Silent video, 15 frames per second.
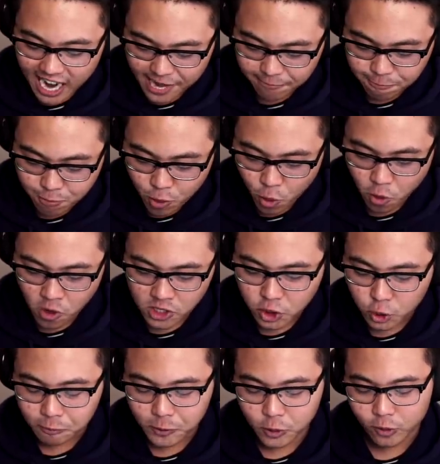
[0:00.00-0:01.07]
5 more
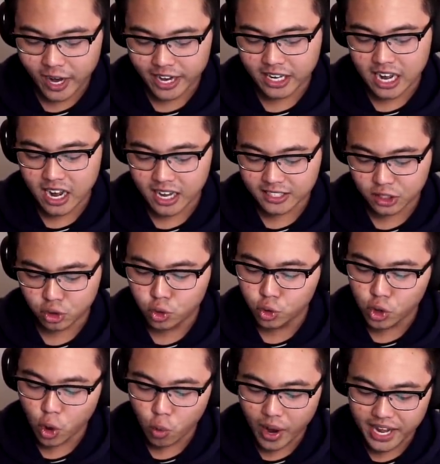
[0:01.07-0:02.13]
Super Strike cards
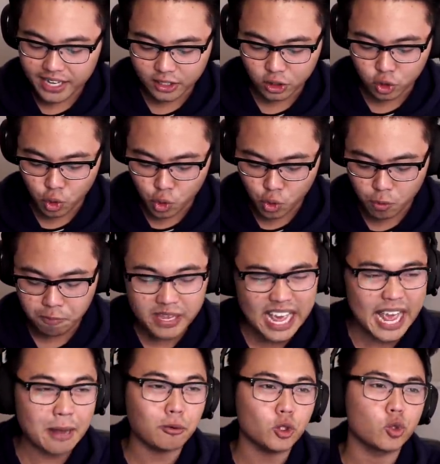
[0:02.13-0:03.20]
to awaken to
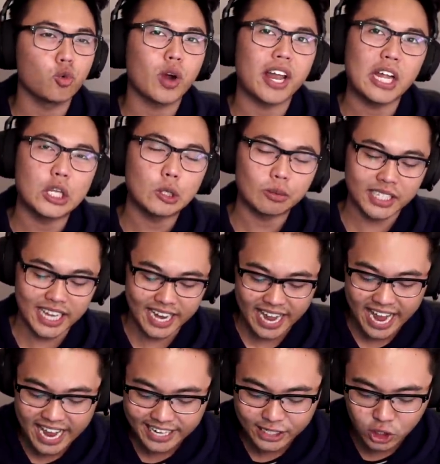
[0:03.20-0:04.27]
be able to 100%
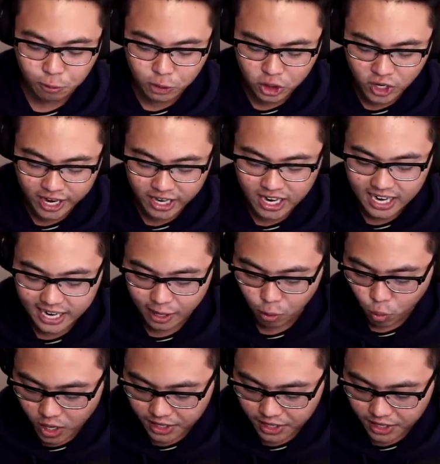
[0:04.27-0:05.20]
any Super Strike card I